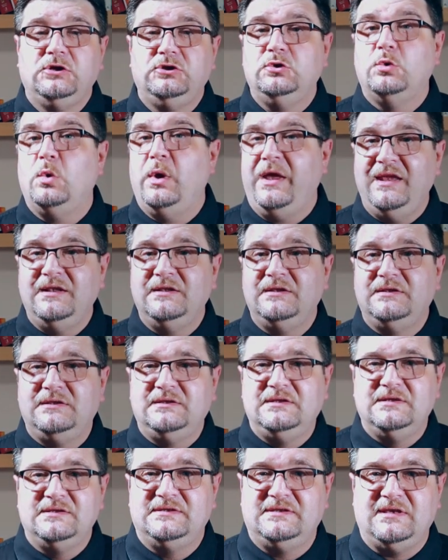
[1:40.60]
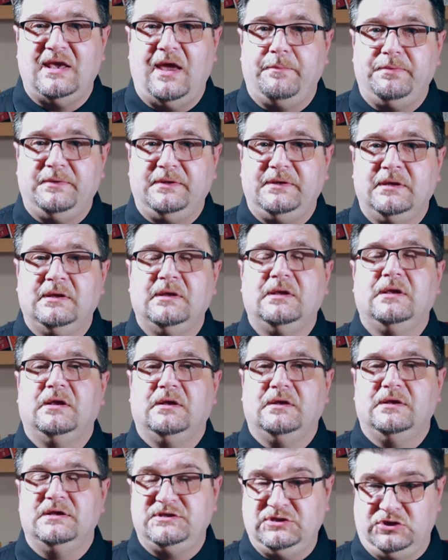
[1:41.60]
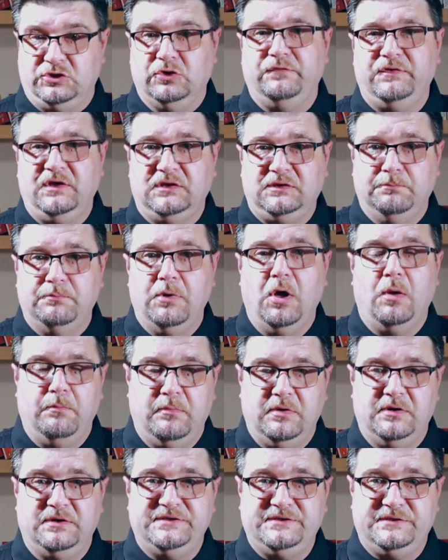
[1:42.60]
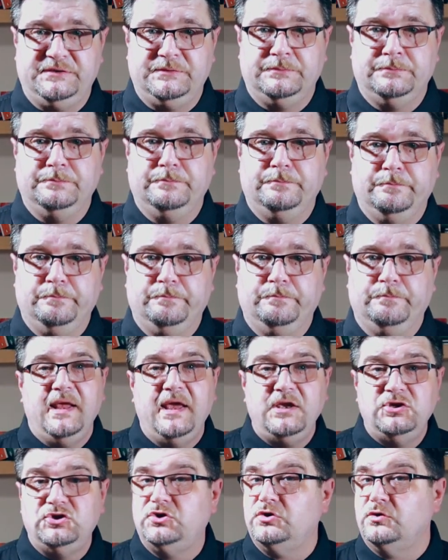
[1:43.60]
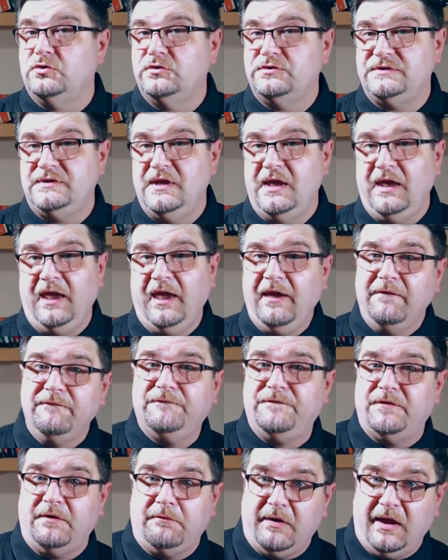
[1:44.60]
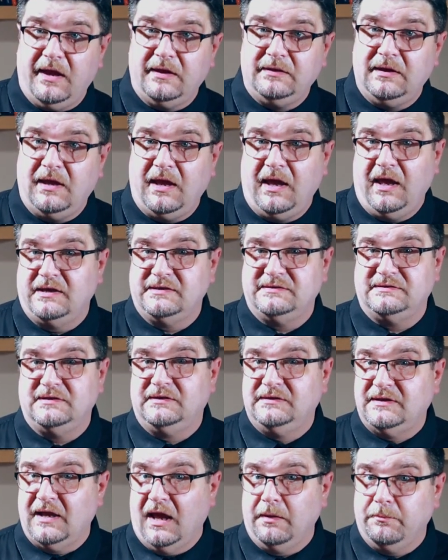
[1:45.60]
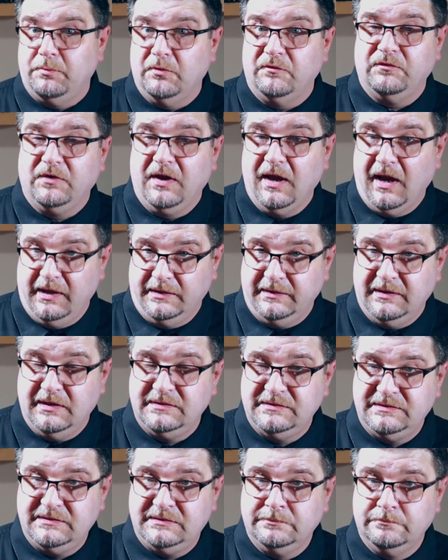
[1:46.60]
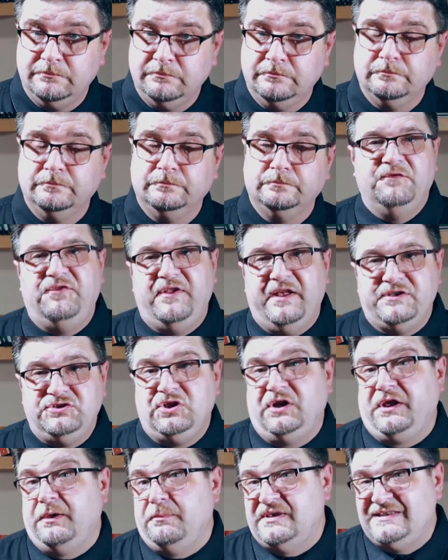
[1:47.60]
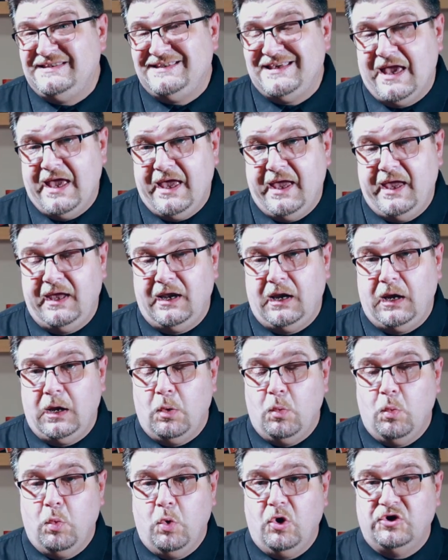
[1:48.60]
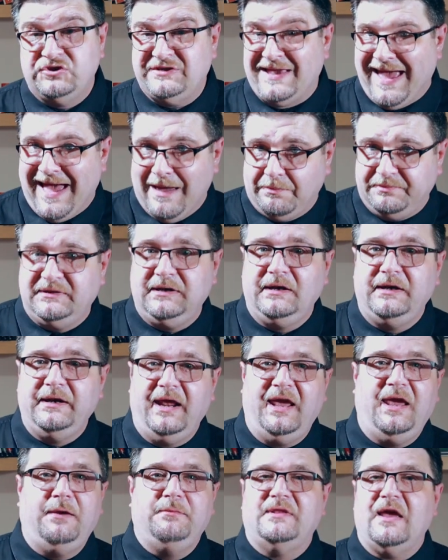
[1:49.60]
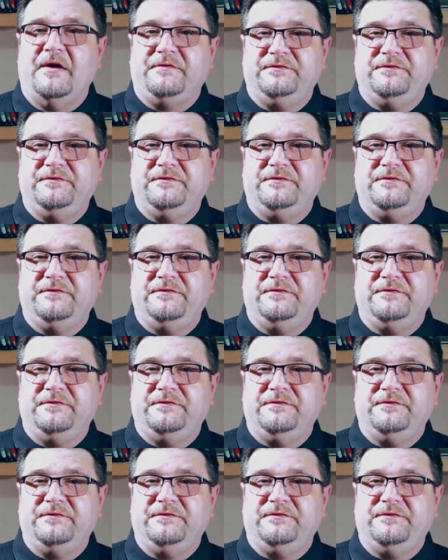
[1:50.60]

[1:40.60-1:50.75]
to intercept the Soviet bombers. They choose the infrared as the type of guidance. The fledgling missile was aptly named